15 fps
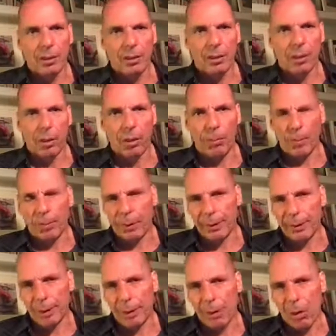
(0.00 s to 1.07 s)
the global
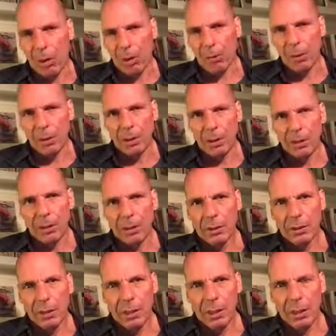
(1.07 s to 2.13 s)
political economy,
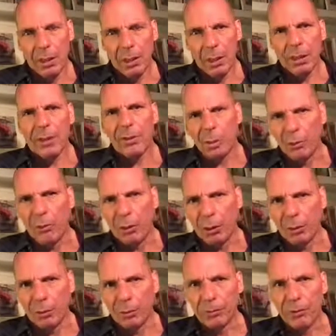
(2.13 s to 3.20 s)
it is twofold.